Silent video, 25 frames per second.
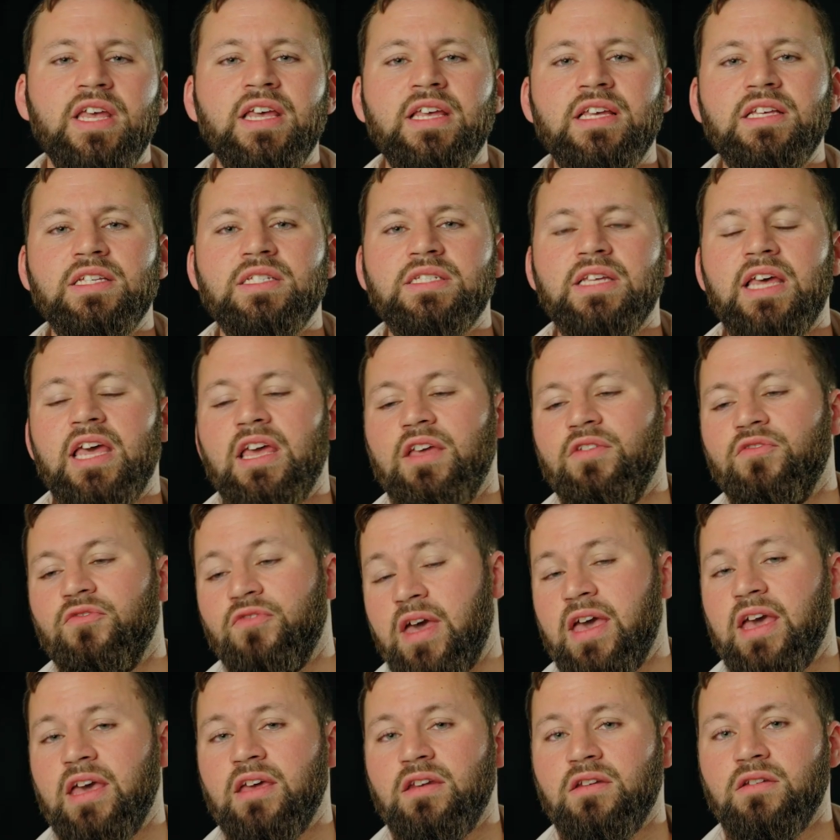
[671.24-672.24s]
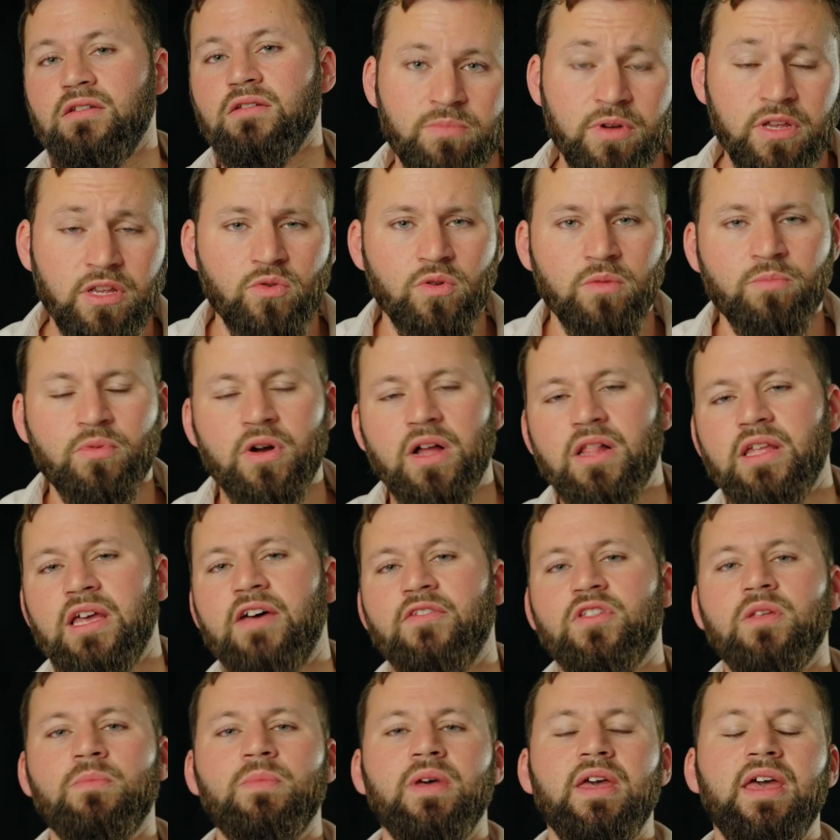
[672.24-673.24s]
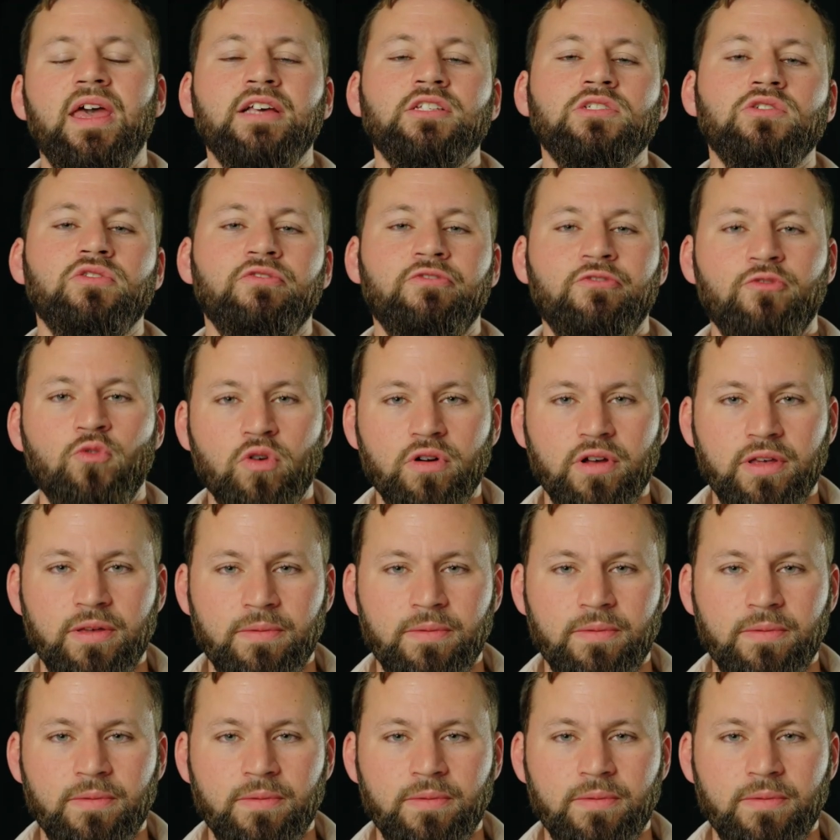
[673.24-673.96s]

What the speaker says: is a van, but you will probably have to pay extra for it.